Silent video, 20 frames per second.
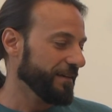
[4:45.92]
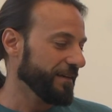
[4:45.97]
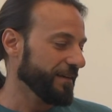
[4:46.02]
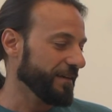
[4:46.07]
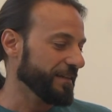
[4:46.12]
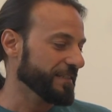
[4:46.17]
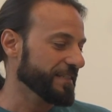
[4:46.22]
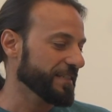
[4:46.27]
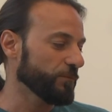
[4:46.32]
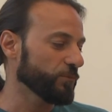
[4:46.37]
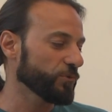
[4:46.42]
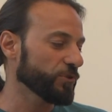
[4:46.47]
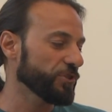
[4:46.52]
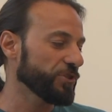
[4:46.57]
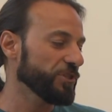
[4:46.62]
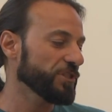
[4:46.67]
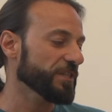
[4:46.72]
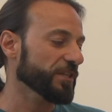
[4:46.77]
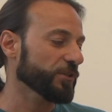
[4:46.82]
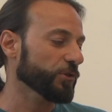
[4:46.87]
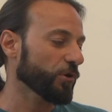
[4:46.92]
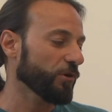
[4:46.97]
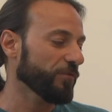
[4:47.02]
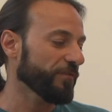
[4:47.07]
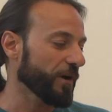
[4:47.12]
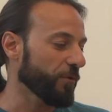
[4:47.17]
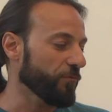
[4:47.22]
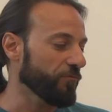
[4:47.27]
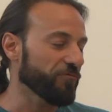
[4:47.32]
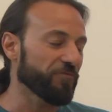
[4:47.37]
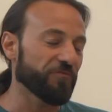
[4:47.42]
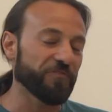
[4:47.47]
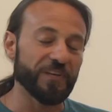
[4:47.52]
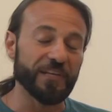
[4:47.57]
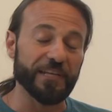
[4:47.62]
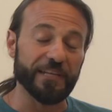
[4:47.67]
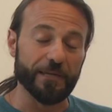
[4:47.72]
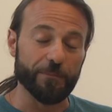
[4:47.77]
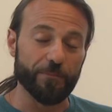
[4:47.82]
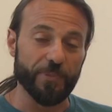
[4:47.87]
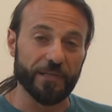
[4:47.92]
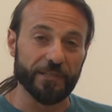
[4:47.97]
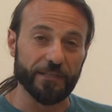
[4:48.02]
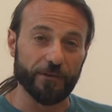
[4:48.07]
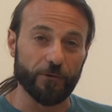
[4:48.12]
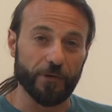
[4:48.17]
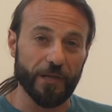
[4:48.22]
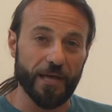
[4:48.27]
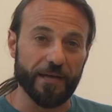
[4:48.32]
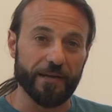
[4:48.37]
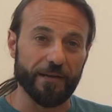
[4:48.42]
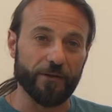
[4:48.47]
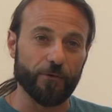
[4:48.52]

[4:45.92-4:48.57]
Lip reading: If the musician has a particular connection